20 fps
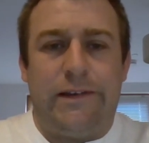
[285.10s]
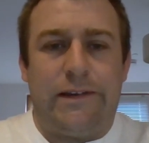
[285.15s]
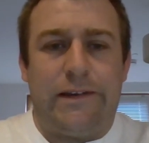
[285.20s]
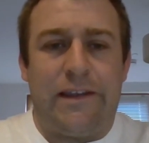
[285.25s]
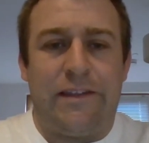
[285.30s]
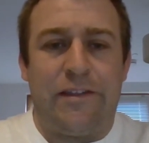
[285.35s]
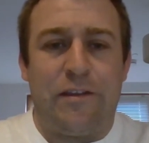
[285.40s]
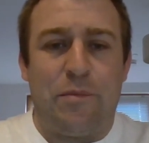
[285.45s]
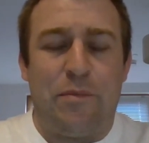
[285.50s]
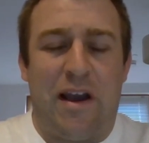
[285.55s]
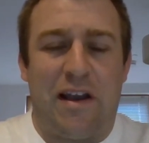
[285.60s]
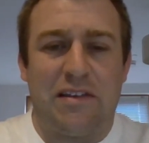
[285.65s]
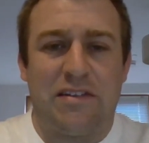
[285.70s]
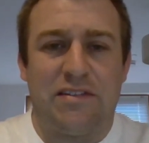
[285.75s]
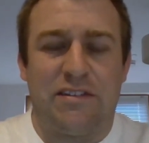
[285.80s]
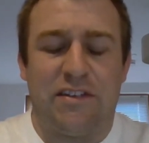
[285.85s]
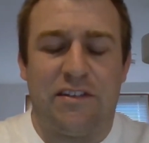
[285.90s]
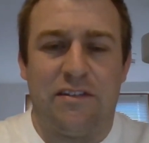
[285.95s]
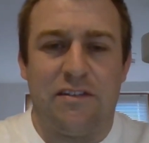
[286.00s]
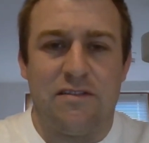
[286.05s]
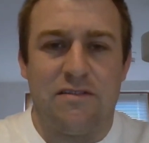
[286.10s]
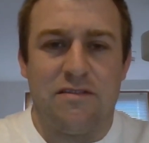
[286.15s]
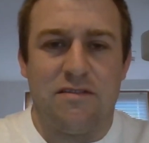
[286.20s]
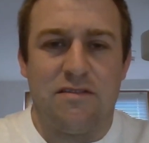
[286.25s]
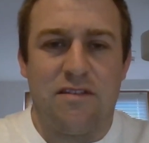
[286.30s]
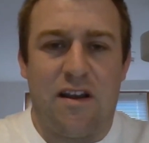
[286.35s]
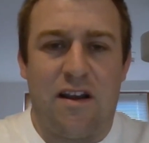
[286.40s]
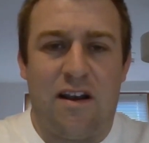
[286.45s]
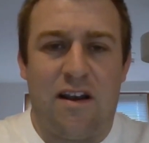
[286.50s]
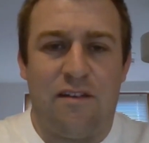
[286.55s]
in the past,
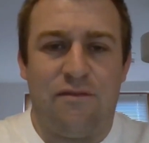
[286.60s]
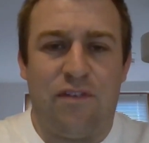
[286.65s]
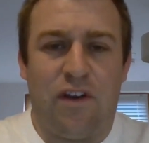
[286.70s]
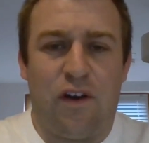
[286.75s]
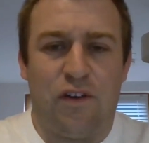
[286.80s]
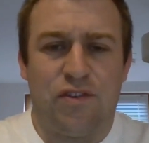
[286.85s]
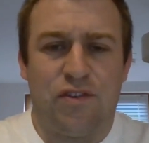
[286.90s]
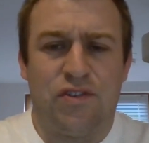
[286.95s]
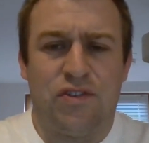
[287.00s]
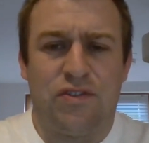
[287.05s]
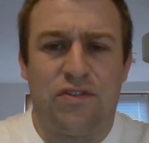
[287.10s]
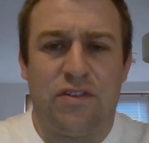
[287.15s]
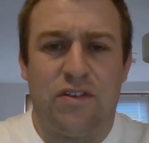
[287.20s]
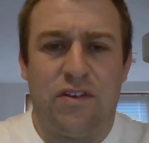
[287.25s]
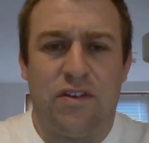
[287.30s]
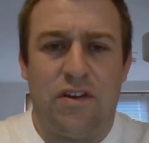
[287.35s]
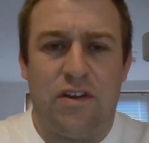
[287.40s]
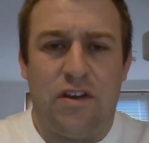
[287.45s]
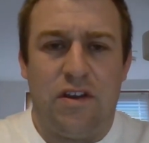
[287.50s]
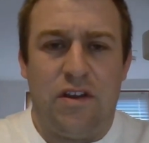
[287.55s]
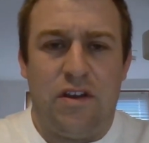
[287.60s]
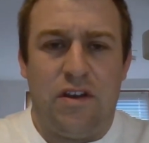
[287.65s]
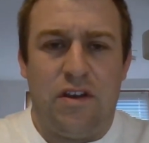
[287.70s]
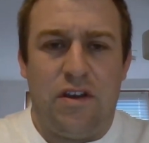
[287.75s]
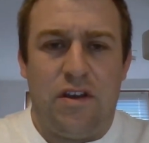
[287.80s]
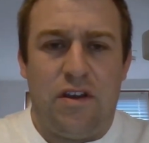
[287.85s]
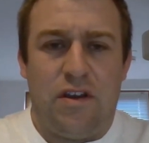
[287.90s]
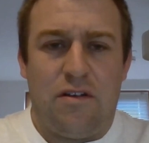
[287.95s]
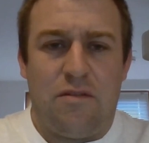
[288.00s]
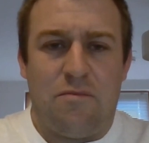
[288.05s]
and I've lost
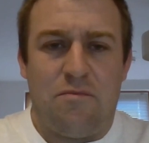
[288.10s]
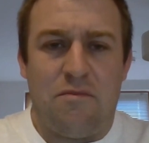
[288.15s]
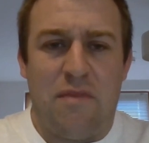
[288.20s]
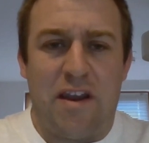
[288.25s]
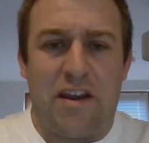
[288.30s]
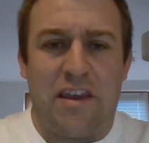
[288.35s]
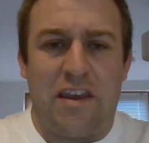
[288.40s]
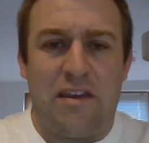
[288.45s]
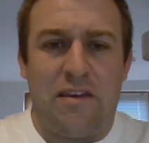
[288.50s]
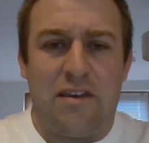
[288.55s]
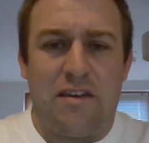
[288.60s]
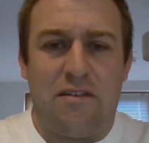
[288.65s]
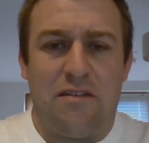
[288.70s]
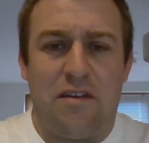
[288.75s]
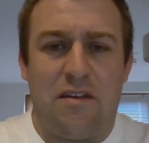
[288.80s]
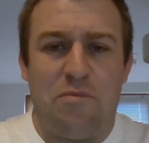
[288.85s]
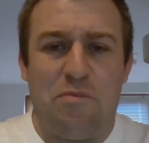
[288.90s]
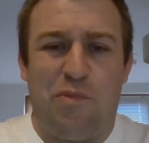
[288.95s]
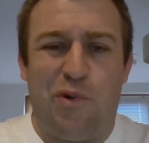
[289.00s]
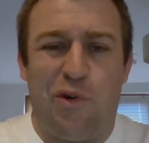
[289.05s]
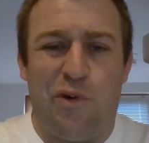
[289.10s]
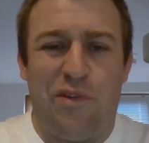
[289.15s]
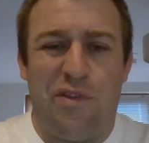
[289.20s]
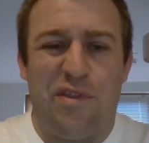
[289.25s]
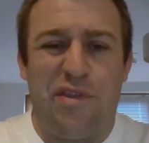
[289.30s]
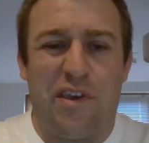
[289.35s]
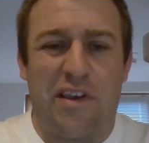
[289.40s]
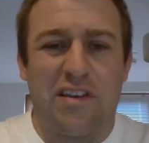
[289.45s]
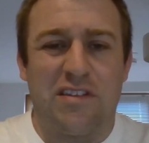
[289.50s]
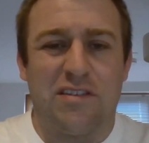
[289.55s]
many important
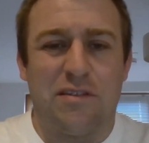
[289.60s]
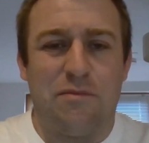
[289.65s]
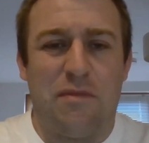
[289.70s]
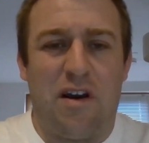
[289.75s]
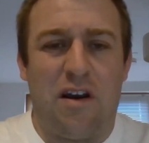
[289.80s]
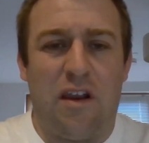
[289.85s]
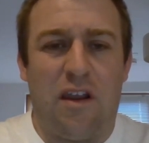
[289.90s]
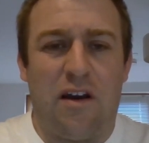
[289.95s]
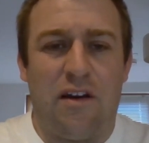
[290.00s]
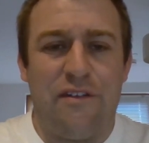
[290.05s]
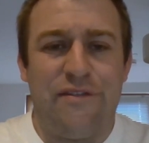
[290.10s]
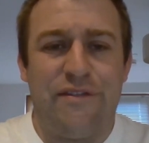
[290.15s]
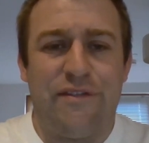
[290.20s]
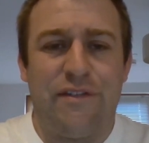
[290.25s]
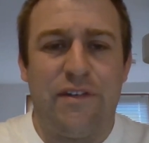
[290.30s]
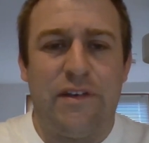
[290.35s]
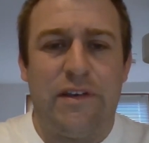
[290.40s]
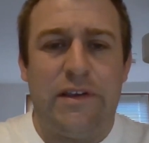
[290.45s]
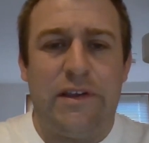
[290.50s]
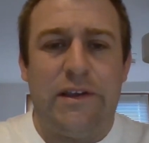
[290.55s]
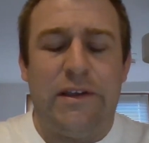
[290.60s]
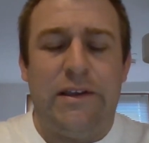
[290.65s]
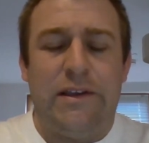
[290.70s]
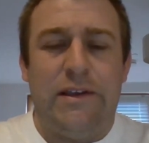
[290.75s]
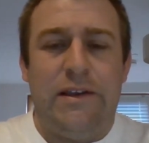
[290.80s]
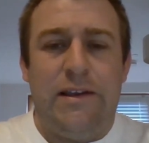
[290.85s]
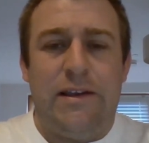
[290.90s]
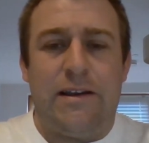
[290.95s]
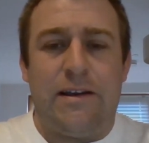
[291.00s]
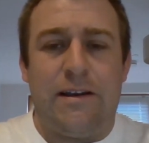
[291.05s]
things in my life.
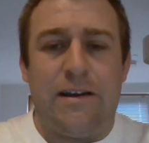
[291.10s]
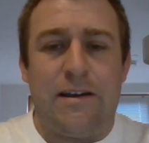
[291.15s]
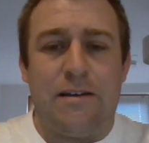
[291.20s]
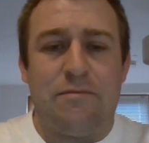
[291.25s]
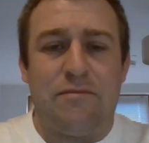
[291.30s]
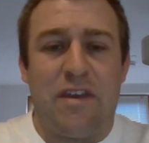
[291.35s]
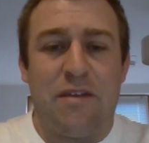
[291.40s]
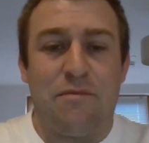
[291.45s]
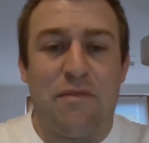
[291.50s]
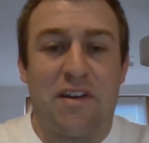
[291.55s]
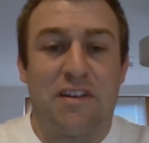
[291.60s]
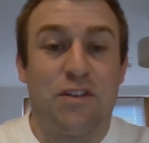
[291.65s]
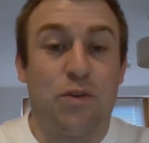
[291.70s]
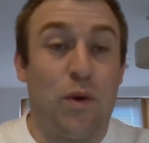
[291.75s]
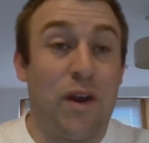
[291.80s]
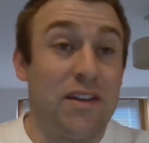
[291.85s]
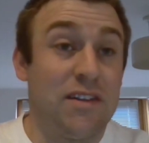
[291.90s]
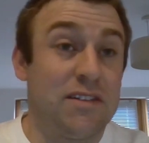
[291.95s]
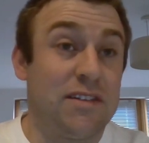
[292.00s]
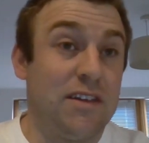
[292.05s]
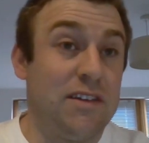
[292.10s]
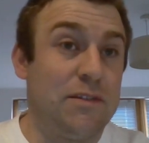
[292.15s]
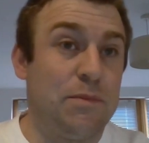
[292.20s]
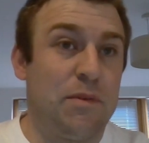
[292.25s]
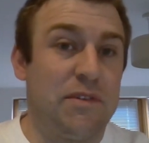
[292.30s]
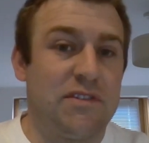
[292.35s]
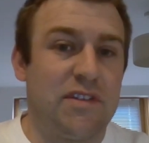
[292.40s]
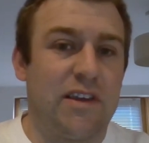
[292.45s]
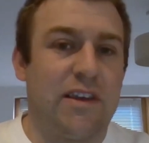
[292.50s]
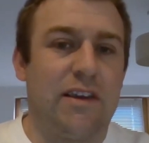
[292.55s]
In my 20s
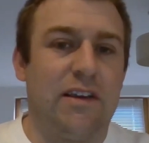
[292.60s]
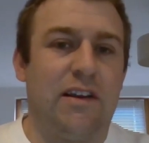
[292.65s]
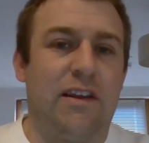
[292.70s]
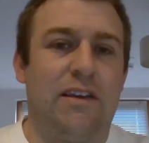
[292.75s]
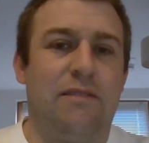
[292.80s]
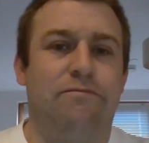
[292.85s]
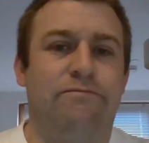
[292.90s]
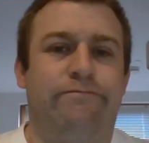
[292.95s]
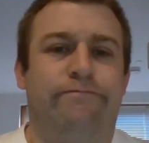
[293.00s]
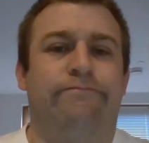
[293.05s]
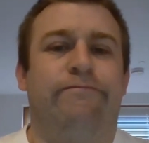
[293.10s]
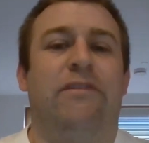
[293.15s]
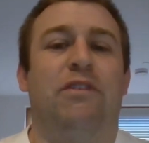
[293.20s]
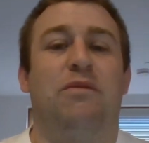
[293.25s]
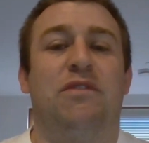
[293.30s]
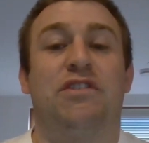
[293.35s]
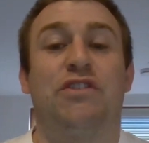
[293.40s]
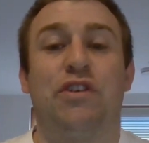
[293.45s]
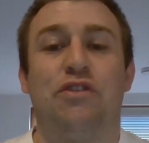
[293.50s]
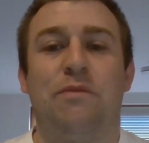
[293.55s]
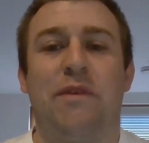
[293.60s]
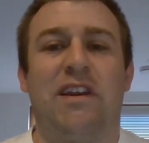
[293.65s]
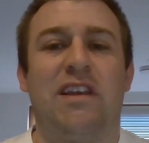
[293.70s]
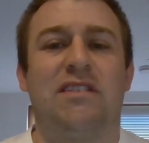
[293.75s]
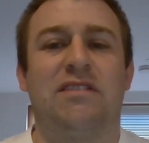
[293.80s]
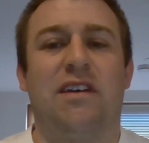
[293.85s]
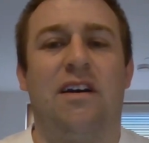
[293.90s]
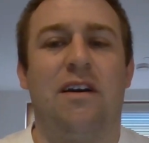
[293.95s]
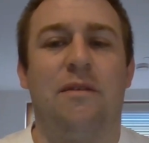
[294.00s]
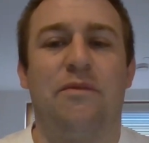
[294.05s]
particularly, there were too many
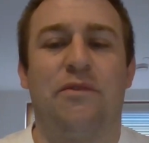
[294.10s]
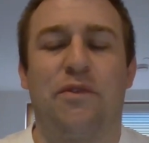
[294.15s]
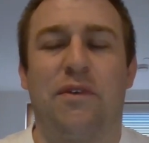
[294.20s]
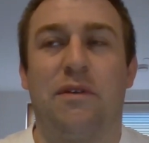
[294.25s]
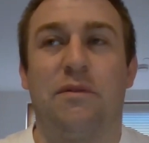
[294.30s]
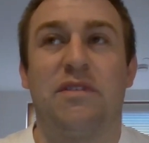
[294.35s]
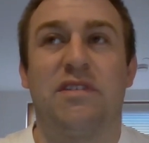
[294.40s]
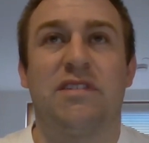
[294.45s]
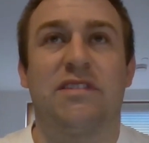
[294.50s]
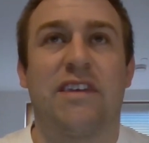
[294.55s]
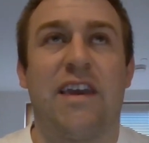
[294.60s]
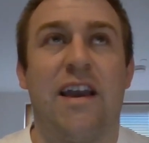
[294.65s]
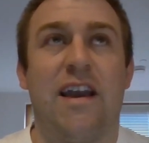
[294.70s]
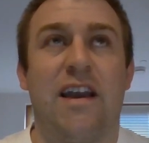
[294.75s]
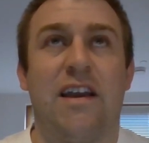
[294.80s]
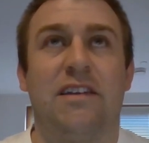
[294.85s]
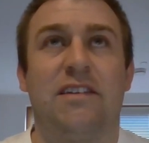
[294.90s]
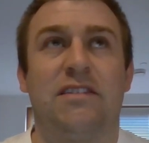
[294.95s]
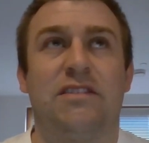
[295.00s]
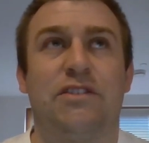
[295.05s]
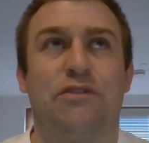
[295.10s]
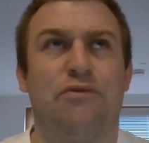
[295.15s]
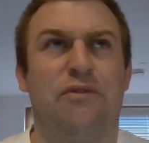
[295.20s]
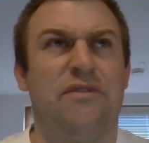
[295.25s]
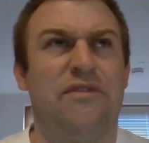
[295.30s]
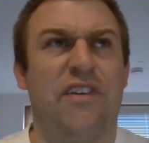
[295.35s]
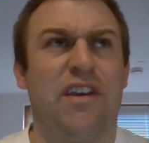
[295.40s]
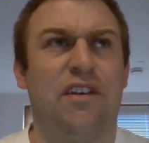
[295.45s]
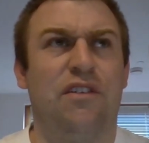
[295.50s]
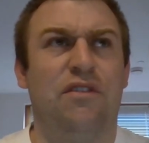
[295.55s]
times when I was scared to
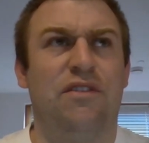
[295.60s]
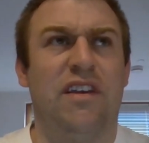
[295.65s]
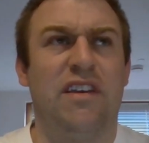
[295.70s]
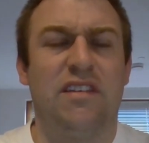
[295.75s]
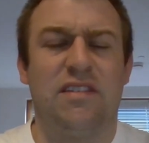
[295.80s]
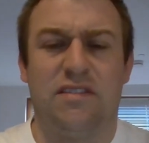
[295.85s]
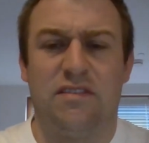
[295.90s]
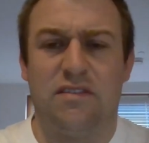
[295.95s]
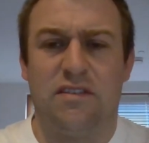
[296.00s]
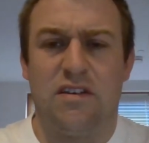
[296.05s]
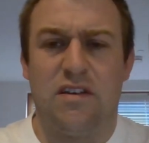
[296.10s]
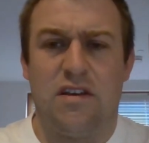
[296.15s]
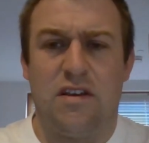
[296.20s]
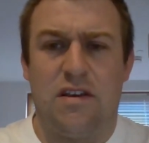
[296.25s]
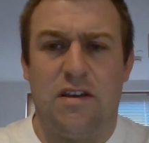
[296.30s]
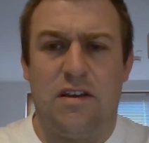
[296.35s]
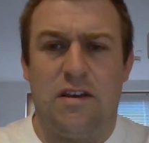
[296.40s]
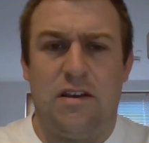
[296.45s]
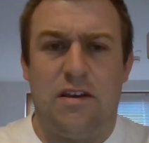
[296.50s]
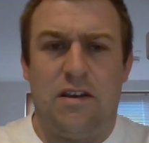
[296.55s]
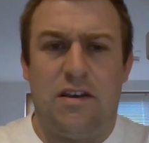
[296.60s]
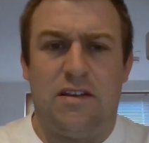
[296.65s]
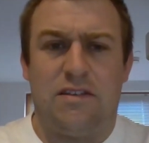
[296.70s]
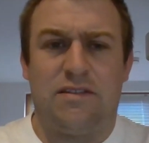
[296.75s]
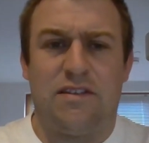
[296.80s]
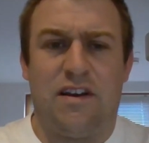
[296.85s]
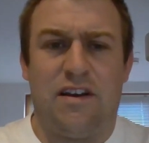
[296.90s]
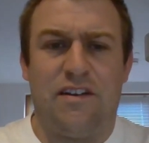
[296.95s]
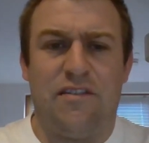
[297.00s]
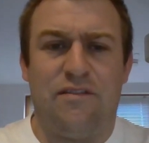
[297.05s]
reveal this
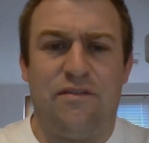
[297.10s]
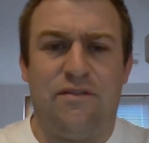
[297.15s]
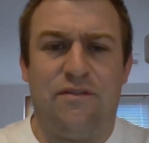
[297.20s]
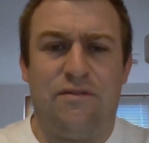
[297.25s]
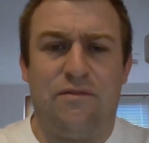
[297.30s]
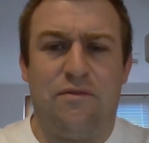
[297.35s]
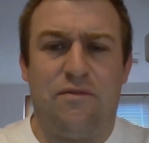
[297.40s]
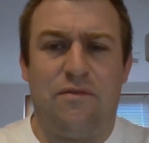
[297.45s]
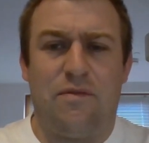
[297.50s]
side of